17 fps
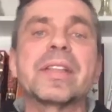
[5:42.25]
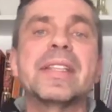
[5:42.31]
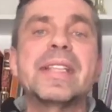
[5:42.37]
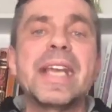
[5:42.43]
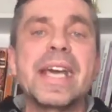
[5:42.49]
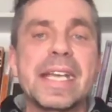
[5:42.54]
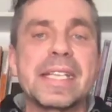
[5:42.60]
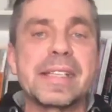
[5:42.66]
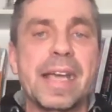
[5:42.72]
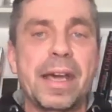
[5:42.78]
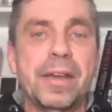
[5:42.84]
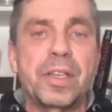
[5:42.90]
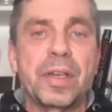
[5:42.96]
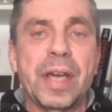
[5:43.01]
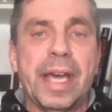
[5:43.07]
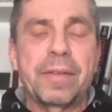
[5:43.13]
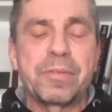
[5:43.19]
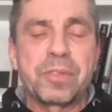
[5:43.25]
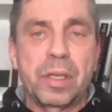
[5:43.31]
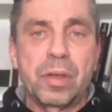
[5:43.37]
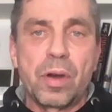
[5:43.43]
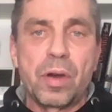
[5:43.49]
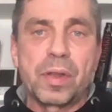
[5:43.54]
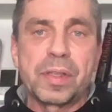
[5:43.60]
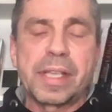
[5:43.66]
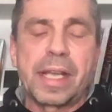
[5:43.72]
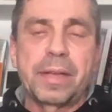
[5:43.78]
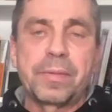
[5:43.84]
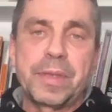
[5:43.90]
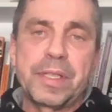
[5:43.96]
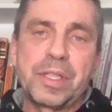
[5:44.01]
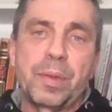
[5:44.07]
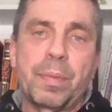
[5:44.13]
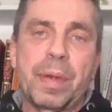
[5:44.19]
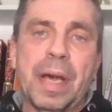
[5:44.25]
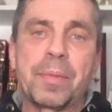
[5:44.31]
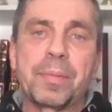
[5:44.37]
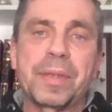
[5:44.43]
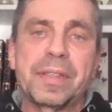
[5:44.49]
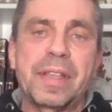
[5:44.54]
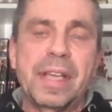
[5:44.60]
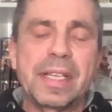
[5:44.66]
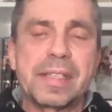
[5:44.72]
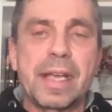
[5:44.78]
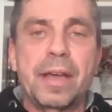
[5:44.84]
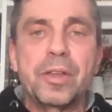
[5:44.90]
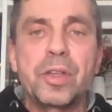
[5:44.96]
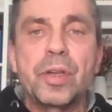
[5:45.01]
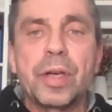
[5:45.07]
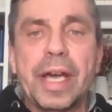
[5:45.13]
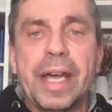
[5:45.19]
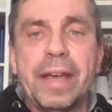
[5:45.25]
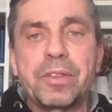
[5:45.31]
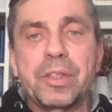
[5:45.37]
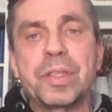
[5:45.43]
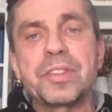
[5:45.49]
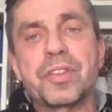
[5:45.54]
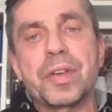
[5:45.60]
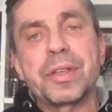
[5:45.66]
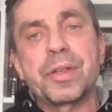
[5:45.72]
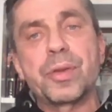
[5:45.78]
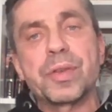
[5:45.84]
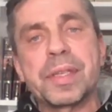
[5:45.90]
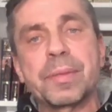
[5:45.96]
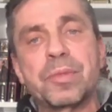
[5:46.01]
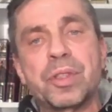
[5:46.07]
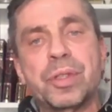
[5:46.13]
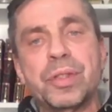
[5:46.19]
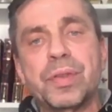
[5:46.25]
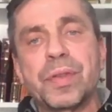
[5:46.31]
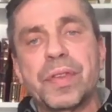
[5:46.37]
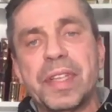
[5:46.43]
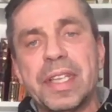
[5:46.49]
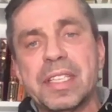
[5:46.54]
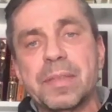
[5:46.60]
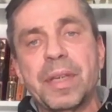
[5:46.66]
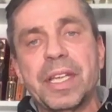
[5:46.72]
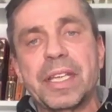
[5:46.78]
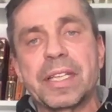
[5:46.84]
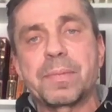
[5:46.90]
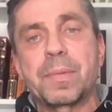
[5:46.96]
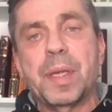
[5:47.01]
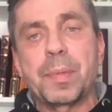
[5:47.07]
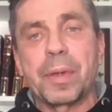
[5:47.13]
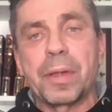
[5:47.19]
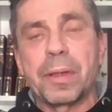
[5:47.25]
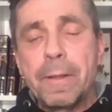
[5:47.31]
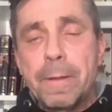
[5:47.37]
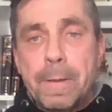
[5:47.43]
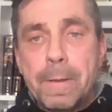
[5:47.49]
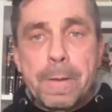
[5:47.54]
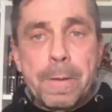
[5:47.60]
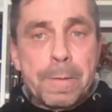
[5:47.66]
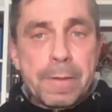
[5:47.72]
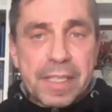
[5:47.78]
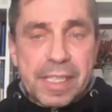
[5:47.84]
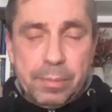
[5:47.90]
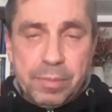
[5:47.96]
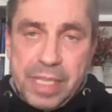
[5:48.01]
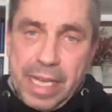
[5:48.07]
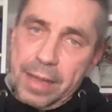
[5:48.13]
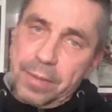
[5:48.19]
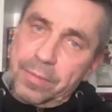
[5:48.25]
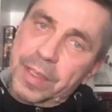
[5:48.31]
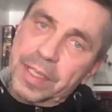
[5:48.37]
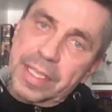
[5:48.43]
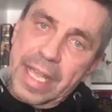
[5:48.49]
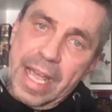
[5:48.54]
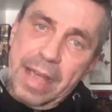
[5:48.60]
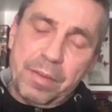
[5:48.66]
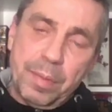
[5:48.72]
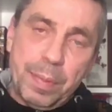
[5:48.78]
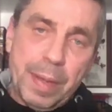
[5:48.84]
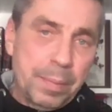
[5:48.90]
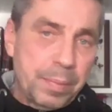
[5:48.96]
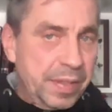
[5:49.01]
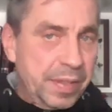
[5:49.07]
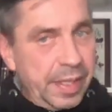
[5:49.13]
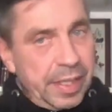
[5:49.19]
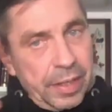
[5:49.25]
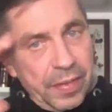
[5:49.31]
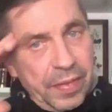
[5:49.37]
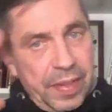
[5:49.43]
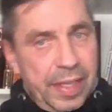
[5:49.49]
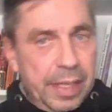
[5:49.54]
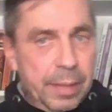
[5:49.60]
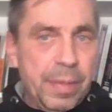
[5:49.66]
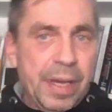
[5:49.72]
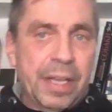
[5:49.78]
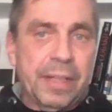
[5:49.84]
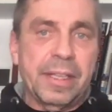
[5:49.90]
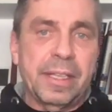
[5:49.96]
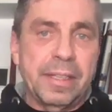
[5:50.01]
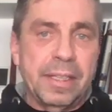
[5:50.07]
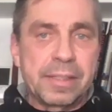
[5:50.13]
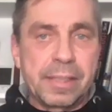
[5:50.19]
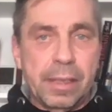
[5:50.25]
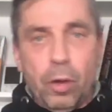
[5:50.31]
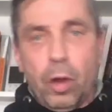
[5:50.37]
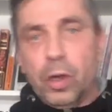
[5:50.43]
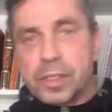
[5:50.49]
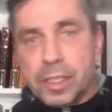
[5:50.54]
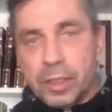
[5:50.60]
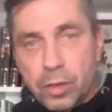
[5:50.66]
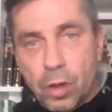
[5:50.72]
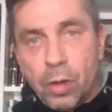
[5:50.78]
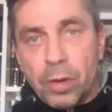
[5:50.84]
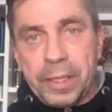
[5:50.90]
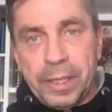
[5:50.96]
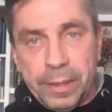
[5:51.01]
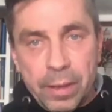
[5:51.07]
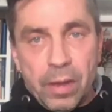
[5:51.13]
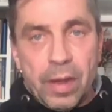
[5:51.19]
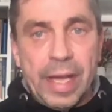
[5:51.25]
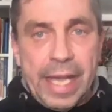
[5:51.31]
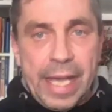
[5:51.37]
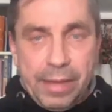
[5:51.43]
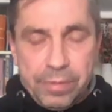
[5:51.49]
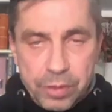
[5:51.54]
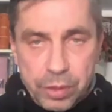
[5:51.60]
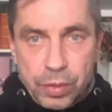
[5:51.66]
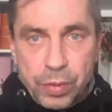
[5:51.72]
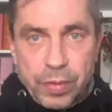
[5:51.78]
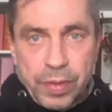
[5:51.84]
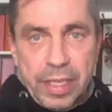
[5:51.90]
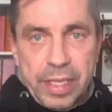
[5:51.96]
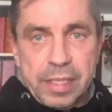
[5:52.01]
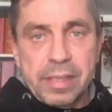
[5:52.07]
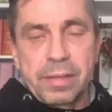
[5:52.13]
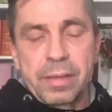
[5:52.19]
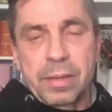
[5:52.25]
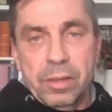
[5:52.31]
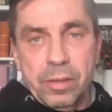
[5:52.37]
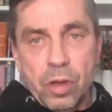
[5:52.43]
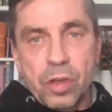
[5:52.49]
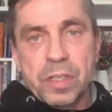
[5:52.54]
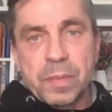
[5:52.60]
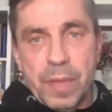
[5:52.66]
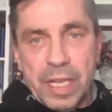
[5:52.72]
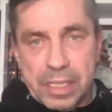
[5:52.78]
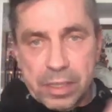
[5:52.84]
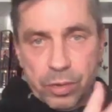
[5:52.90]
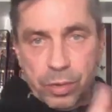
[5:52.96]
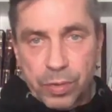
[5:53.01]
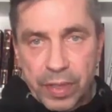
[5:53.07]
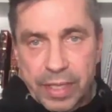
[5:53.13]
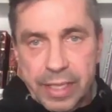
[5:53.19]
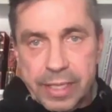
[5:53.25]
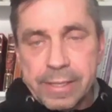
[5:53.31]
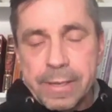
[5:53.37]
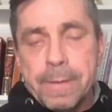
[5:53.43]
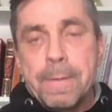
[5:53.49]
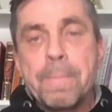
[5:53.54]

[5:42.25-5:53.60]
That's how you have to go outside with your puppy. That's how you have to introduce him to new things, because people sometimes when they have a puppy, they don't think about that. They say, oh, it's a dog, I have to do this. Dogs must do this.